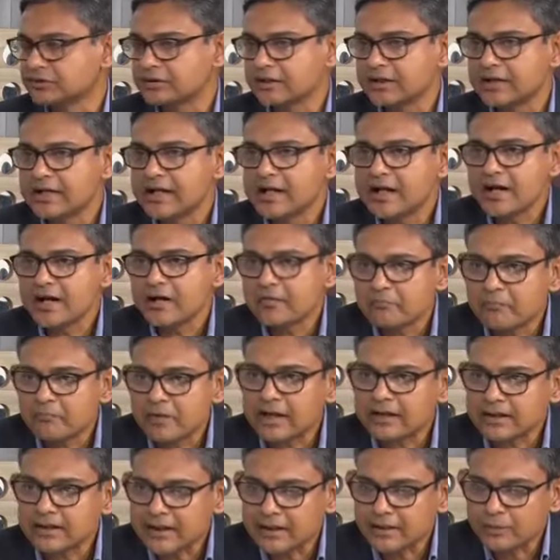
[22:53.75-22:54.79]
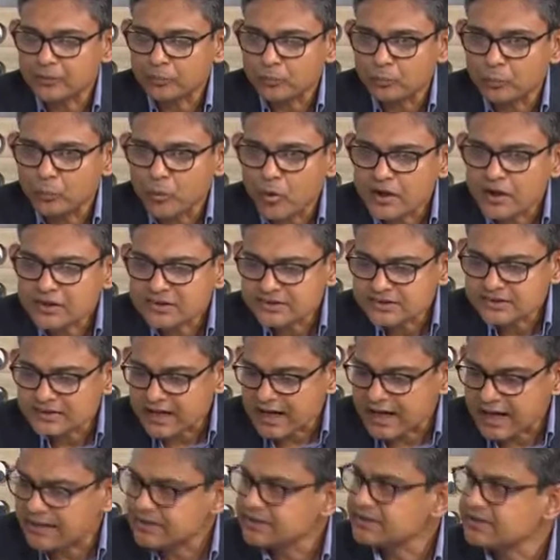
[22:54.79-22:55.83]
Exactly. But what's
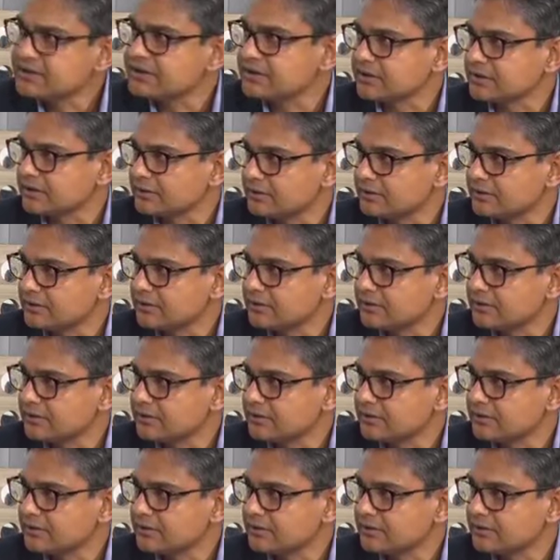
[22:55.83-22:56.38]
addition?